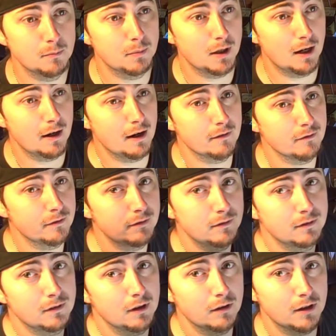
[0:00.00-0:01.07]
but I have
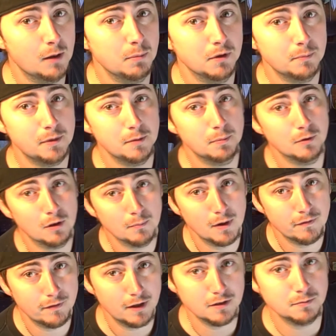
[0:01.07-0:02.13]
a couple of people on my
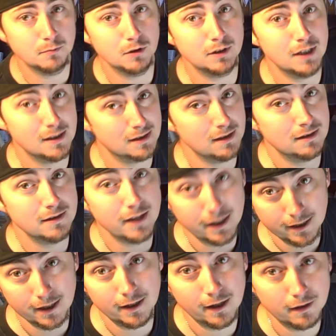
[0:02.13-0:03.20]
Facebook that says they
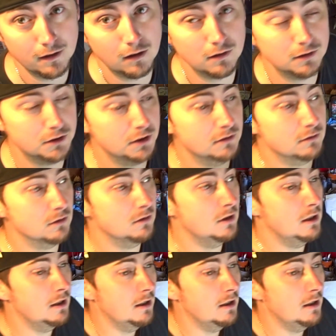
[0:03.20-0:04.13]
get it at Dollar General,